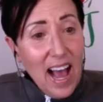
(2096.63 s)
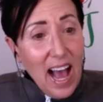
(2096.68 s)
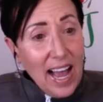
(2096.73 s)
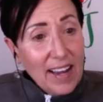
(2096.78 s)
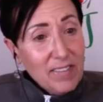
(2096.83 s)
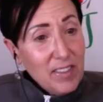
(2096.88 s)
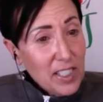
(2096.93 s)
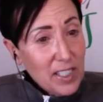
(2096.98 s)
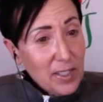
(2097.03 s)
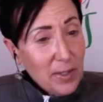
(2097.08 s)

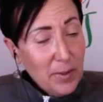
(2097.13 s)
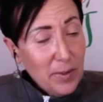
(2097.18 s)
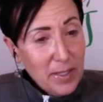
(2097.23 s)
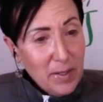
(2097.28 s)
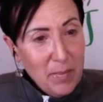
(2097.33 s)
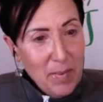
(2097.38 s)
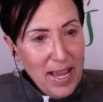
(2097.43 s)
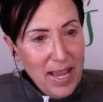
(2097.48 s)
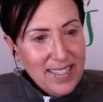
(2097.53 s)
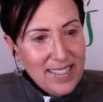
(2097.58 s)
I've just learned
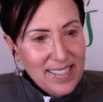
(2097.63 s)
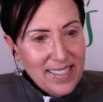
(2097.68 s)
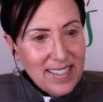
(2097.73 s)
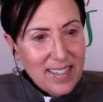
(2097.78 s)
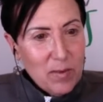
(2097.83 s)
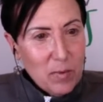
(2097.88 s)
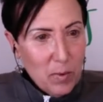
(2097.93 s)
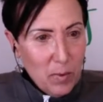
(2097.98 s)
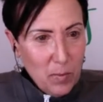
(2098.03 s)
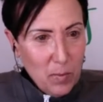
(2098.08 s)
to manage
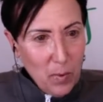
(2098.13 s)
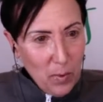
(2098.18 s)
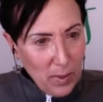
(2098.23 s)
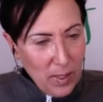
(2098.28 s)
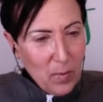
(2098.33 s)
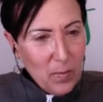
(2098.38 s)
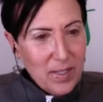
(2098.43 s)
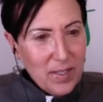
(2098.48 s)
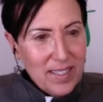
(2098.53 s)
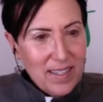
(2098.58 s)
it through
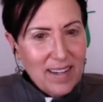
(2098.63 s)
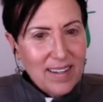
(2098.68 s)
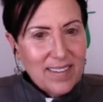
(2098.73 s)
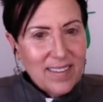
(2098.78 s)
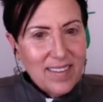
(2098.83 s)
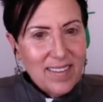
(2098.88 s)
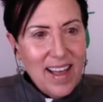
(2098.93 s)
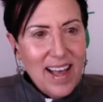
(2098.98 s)
working with Dr.